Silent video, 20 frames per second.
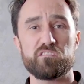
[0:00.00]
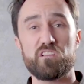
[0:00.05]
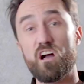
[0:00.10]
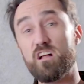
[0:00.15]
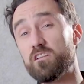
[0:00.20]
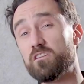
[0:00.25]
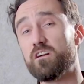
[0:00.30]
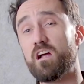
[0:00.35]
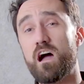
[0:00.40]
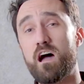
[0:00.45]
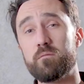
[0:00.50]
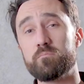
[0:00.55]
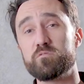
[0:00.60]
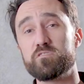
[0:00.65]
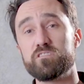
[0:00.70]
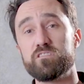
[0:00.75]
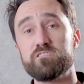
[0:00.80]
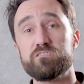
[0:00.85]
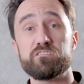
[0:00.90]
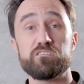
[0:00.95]
color
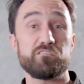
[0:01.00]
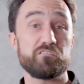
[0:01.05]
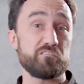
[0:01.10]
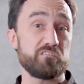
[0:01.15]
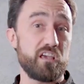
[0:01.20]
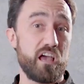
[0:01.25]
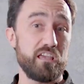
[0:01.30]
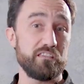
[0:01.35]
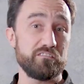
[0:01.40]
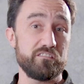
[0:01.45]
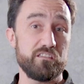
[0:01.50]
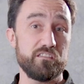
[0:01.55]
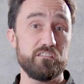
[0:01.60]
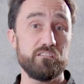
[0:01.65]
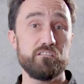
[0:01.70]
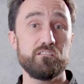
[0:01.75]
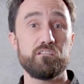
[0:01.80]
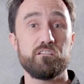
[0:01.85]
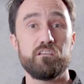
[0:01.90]
options, and sizing.